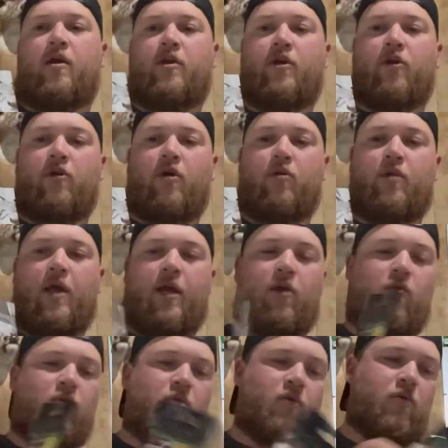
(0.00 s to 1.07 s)
Euro
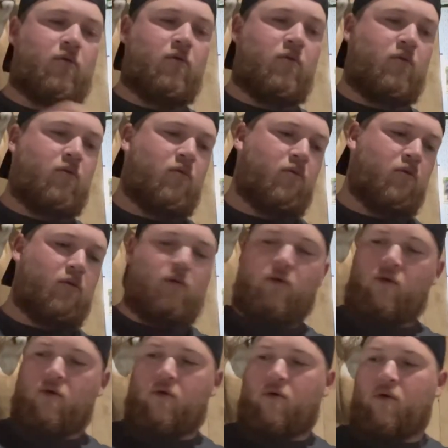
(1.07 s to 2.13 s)
Tackle.
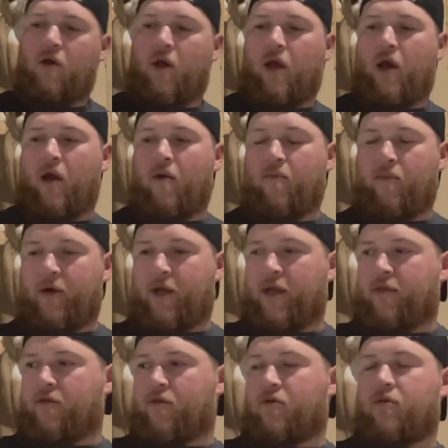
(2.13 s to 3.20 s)
Um, we
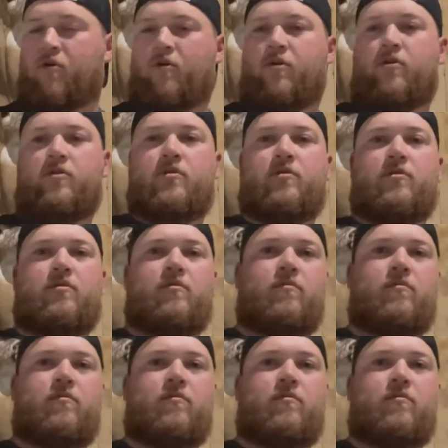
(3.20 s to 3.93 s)
got the hooks.